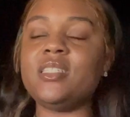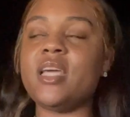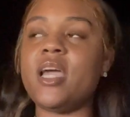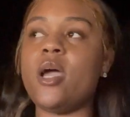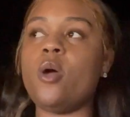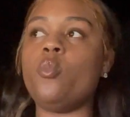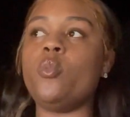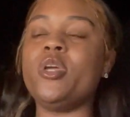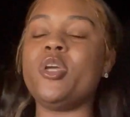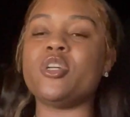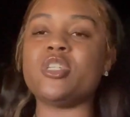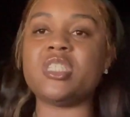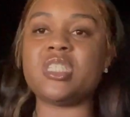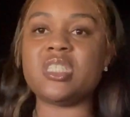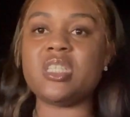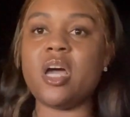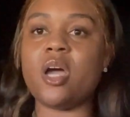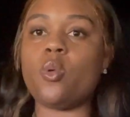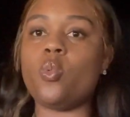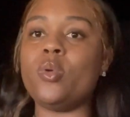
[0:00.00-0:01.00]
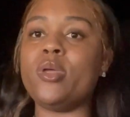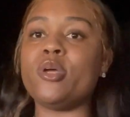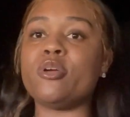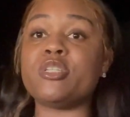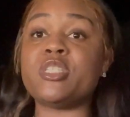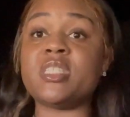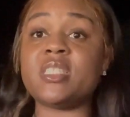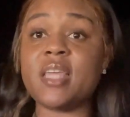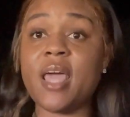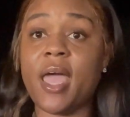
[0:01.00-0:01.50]
down we are stuck we are
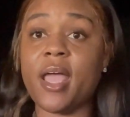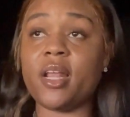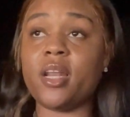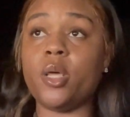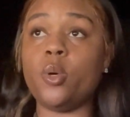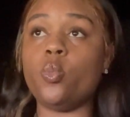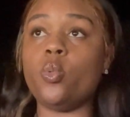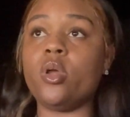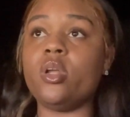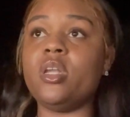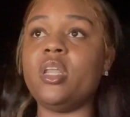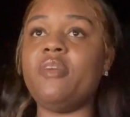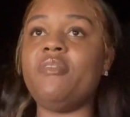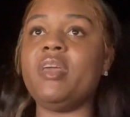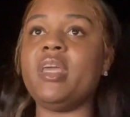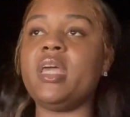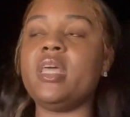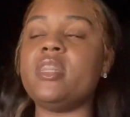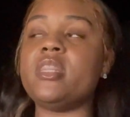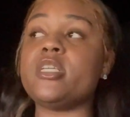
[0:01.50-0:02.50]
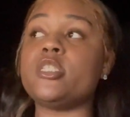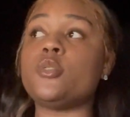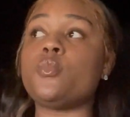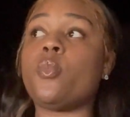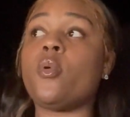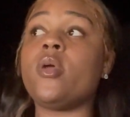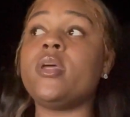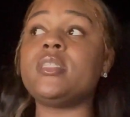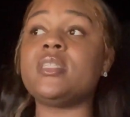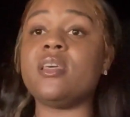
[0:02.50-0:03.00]
stagnant we're living in this
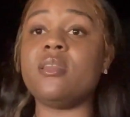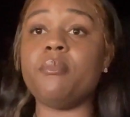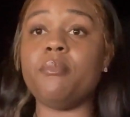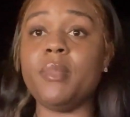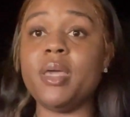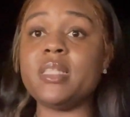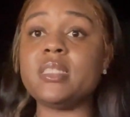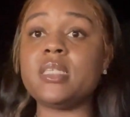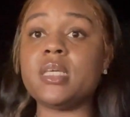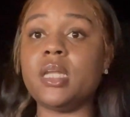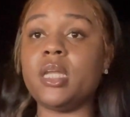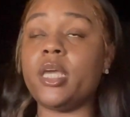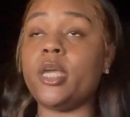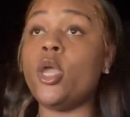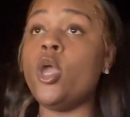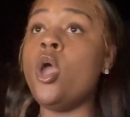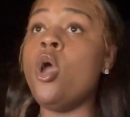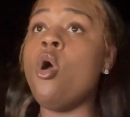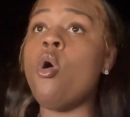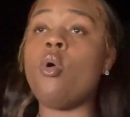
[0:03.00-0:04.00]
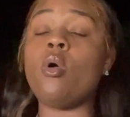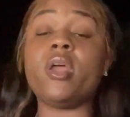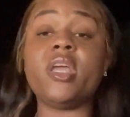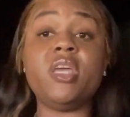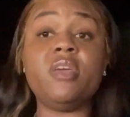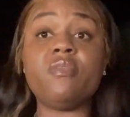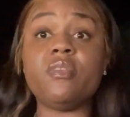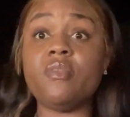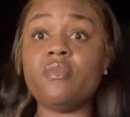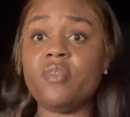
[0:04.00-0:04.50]
prison mentally or
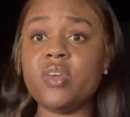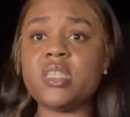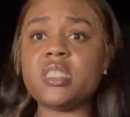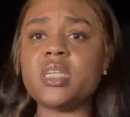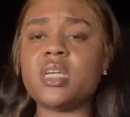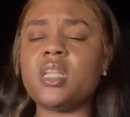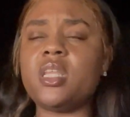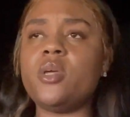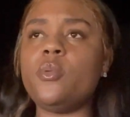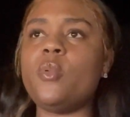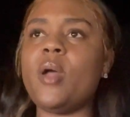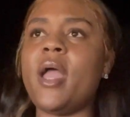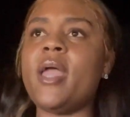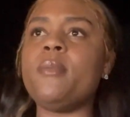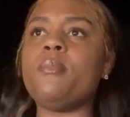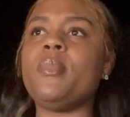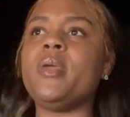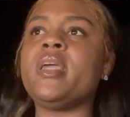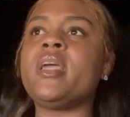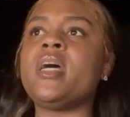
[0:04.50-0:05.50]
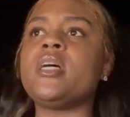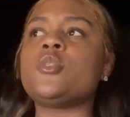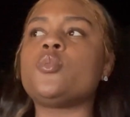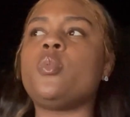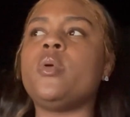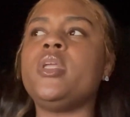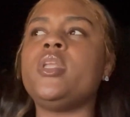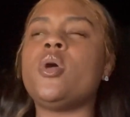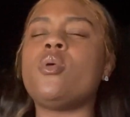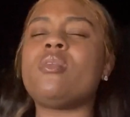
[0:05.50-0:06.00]
even physically right because
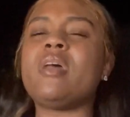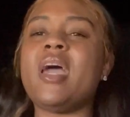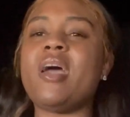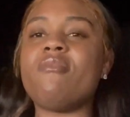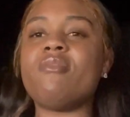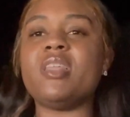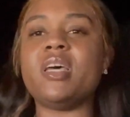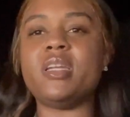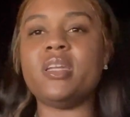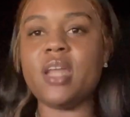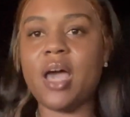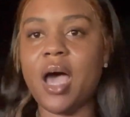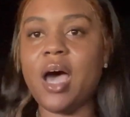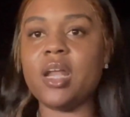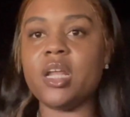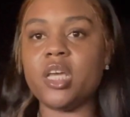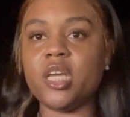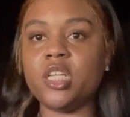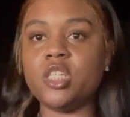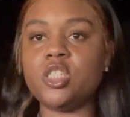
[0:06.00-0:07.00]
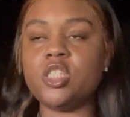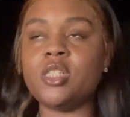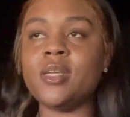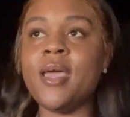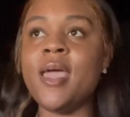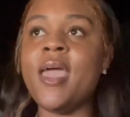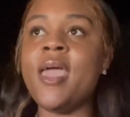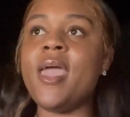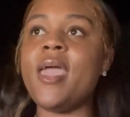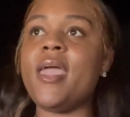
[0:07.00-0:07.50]
we don't have the knowledge
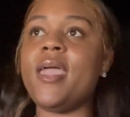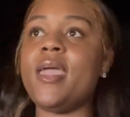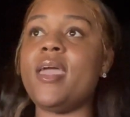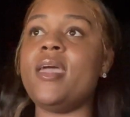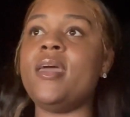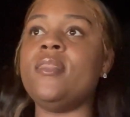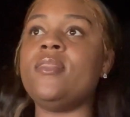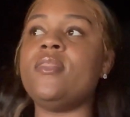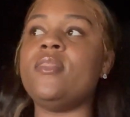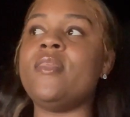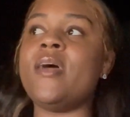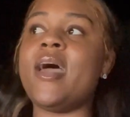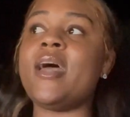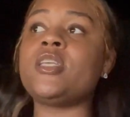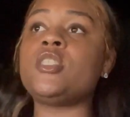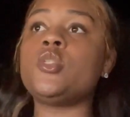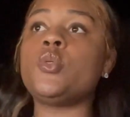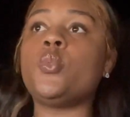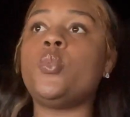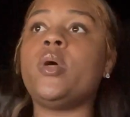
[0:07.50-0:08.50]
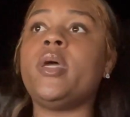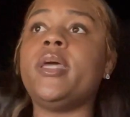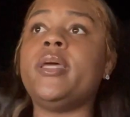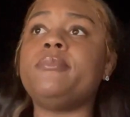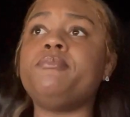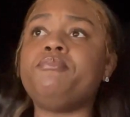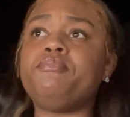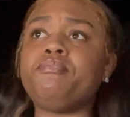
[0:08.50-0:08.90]
and that's what